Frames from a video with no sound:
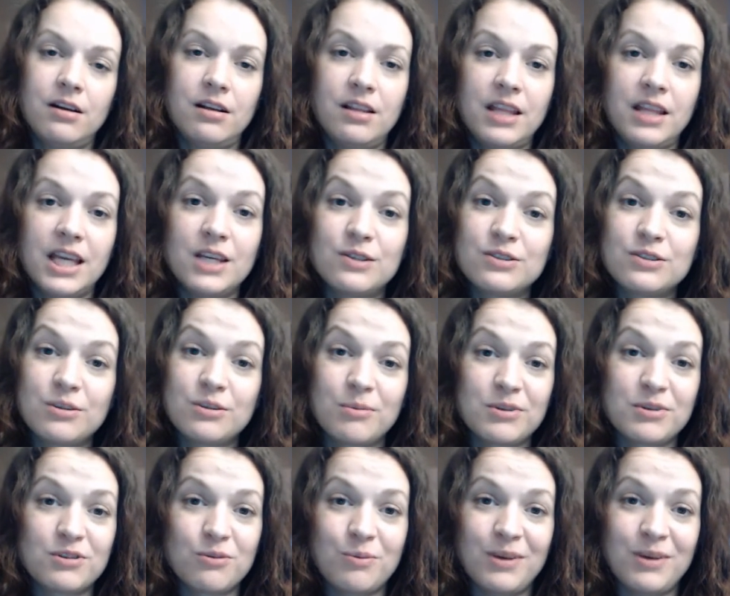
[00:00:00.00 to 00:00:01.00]
Thank you so
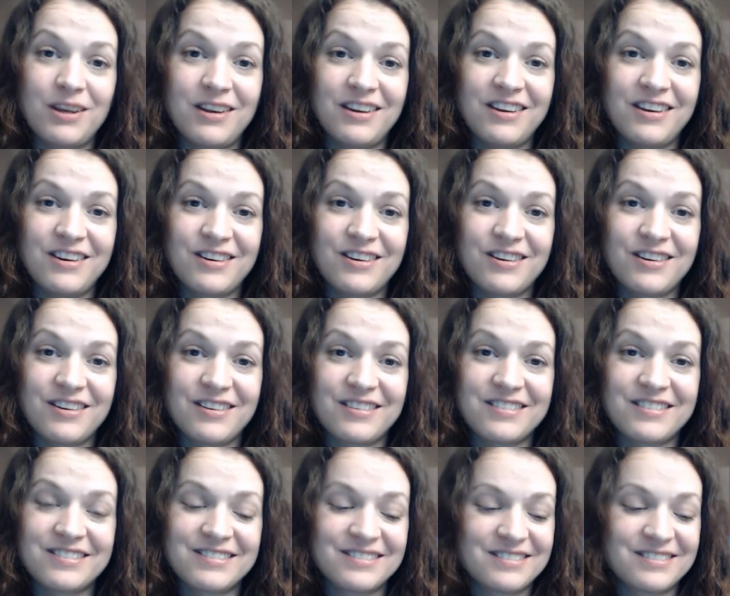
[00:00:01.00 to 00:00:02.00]
much for being here
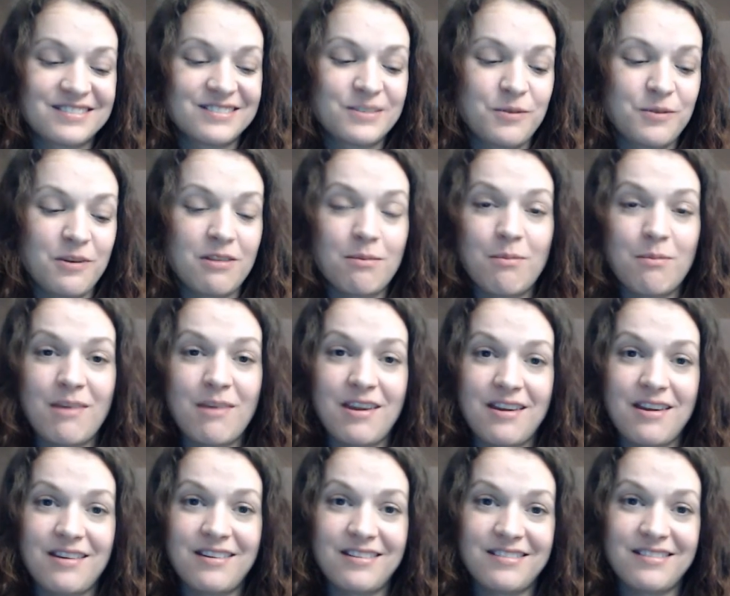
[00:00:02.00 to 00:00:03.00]
with
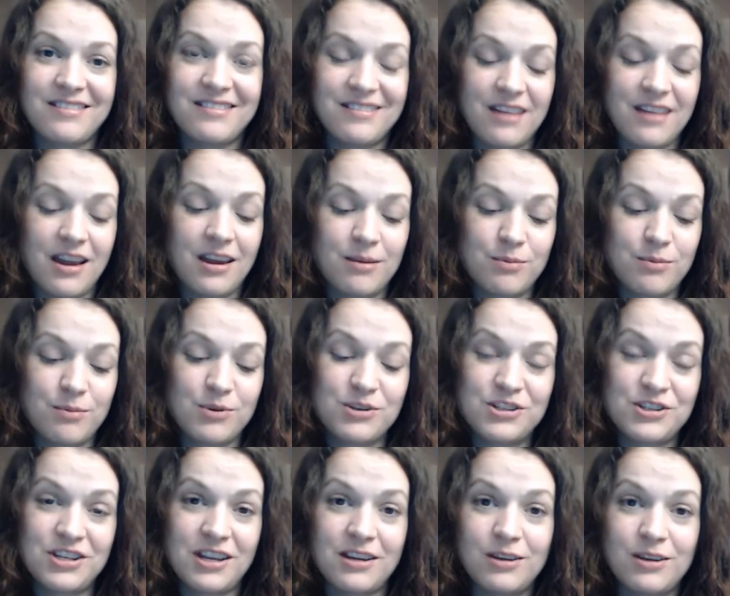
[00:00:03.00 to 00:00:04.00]
me. I
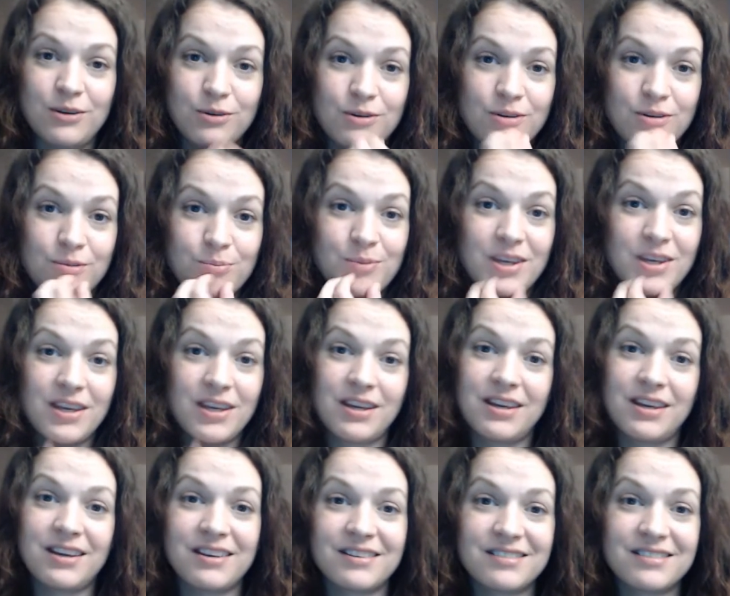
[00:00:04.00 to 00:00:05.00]
appreciate your
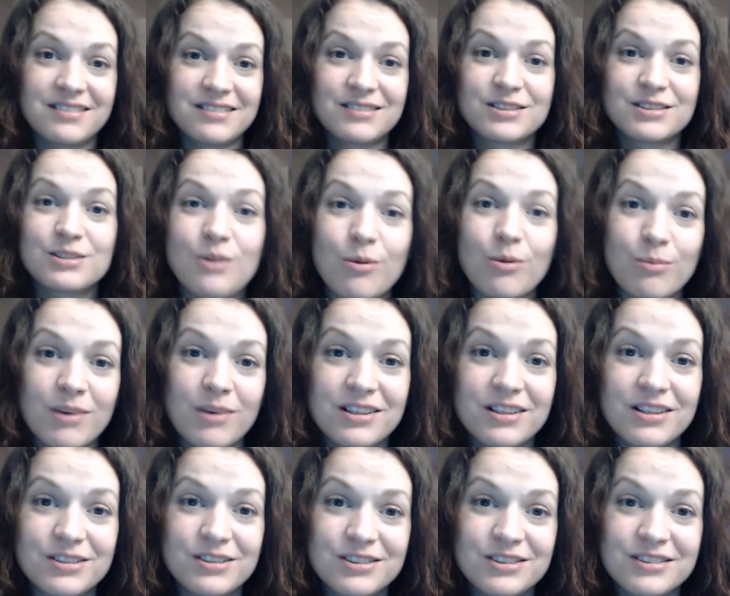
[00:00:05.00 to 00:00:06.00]
being so
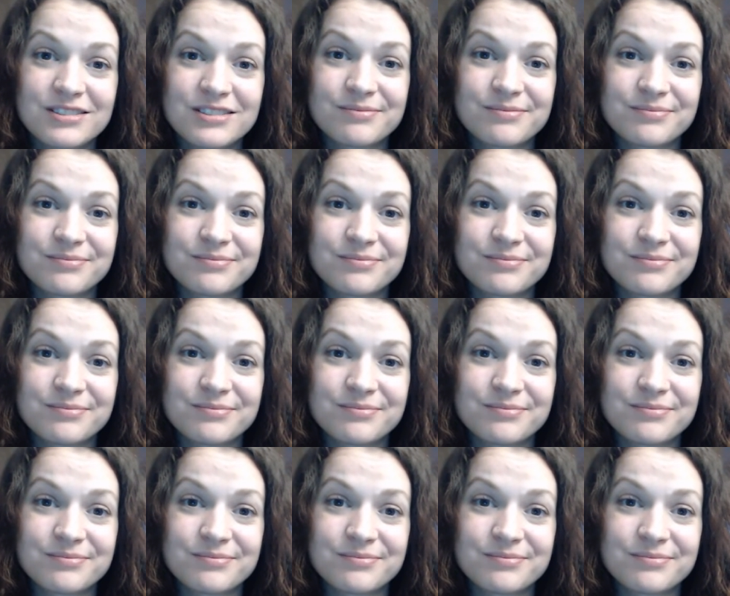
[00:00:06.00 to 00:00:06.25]
much.